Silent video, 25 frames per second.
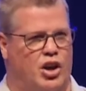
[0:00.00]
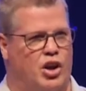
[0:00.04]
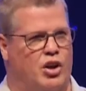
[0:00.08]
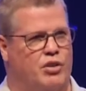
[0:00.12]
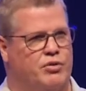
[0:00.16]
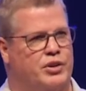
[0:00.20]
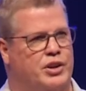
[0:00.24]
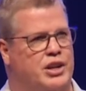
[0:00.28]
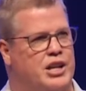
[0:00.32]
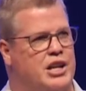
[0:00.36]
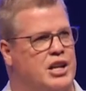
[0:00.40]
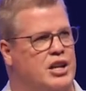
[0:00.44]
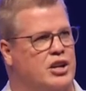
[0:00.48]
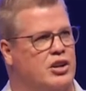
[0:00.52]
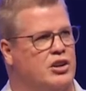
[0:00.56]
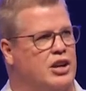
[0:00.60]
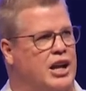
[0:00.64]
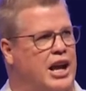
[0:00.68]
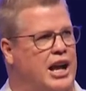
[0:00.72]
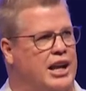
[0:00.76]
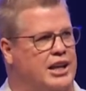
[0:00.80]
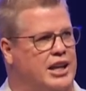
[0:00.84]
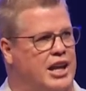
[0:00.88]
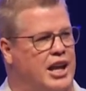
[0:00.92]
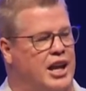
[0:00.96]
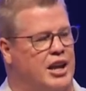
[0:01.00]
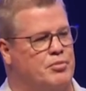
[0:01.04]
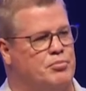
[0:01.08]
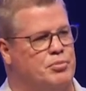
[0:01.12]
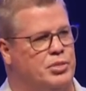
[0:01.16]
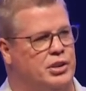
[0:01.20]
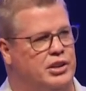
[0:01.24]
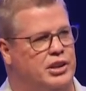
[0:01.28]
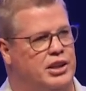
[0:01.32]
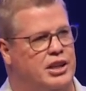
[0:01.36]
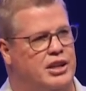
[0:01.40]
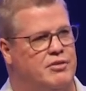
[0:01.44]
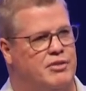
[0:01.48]
Over here, I can't
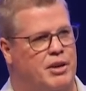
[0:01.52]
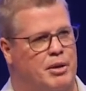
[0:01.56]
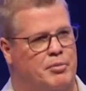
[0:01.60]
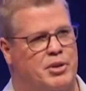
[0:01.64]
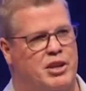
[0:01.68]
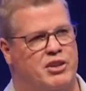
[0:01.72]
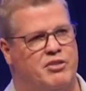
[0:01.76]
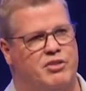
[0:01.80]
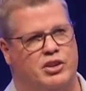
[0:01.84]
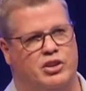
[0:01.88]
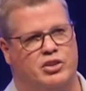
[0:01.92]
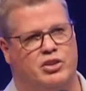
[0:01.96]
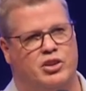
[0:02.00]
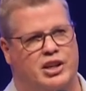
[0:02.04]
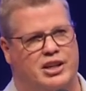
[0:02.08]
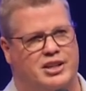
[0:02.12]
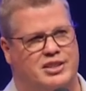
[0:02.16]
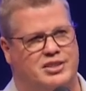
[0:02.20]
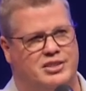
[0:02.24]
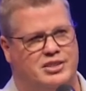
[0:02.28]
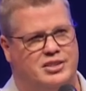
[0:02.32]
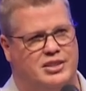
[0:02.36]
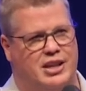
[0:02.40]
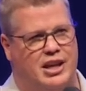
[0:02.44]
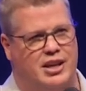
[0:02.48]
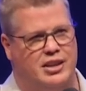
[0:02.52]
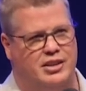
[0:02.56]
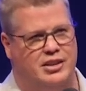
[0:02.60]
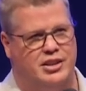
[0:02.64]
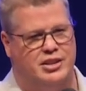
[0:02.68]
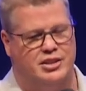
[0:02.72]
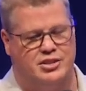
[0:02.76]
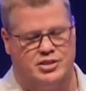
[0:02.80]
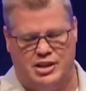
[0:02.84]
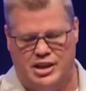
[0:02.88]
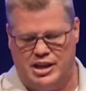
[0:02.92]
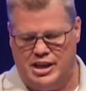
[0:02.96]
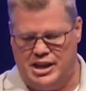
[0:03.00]
believe I'm even going to say
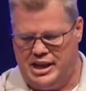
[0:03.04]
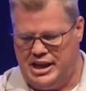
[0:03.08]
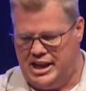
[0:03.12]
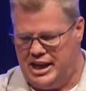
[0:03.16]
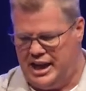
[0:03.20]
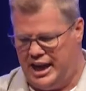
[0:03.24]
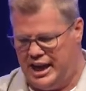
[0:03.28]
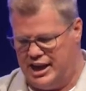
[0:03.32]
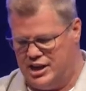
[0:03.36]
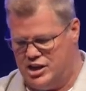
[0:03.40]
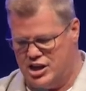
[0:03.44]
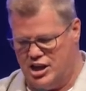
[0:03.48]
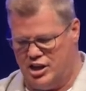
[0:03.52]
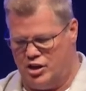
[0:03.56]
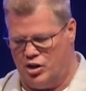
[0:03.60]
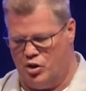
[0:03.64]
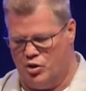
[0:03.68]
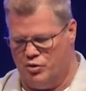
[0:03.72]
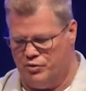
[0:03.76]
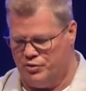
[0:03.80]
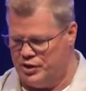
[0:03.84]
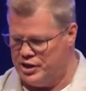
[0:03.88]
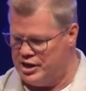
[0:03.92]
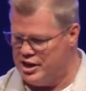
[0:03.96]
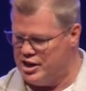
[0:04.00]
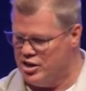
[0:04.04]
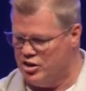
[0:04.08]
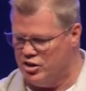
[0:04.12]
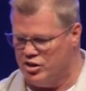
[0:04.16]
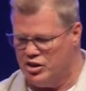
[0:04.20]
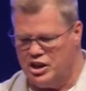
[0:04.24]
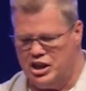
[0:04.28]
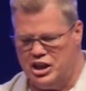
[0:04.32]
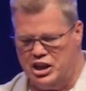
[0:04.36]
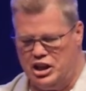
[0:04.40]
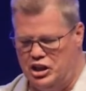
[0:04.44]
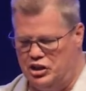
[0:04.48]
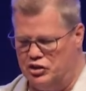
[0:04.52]
this, and yet over here,
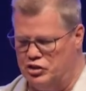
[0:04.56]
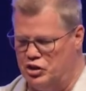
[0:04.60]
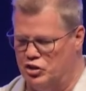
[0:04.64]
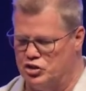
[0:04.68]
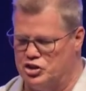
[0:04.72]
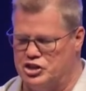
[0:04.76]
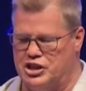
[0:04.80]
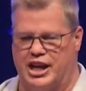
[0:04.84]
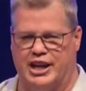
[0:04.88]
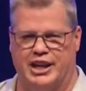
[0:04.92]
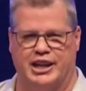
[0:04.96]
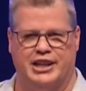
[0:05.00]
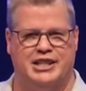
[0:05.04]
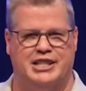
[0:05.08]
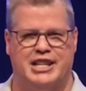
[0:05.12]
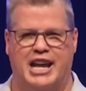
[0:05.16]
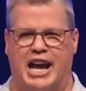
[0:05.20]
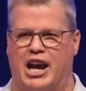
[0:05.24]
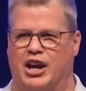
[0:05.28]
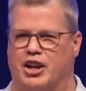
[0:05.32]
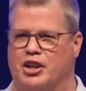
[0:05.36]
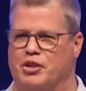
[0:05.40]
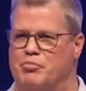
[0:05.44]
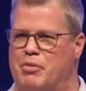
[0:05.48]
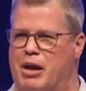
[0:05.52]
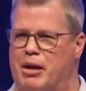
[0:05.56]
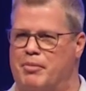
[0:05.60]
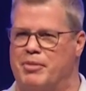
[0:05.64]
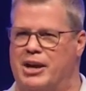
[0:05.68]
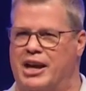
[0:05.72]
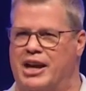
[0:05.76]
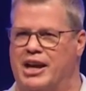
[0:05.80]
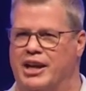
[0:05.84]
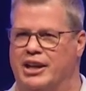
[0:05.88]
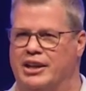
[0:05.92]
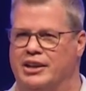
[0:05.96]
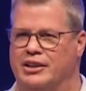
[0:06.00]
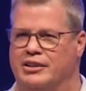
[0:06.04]
there's not a doubt in my
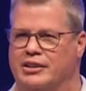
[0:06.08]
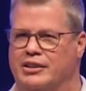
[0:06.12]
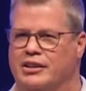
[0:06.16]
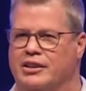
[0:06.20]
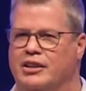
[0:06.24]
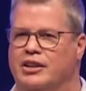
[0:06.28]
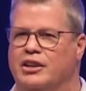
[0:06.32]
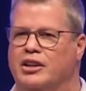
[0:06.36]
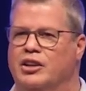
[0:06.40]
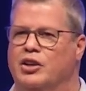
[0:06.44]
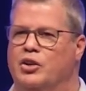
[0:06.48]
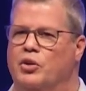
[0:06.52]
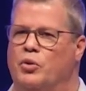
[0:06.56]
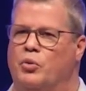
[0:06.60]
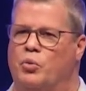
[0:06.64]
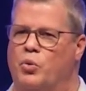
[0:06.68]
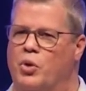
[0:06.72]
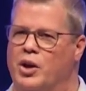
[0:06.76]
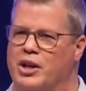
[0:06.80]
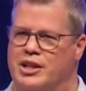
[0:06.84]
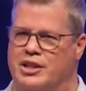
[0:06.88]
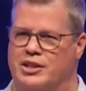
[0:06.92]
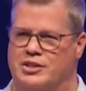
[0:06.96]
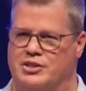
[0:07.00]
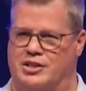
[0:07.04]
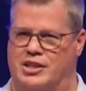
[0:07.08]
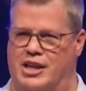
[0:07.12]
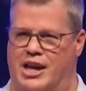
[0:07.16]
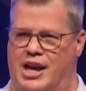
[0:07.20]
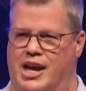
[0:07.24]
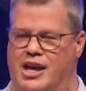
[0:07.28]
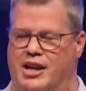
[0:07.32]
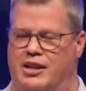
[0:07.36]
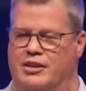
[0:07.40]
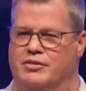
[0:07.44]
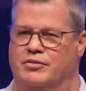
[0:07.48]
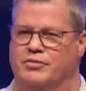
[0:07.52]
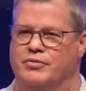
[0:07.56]
mind. What is
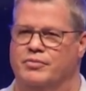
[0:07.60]
that?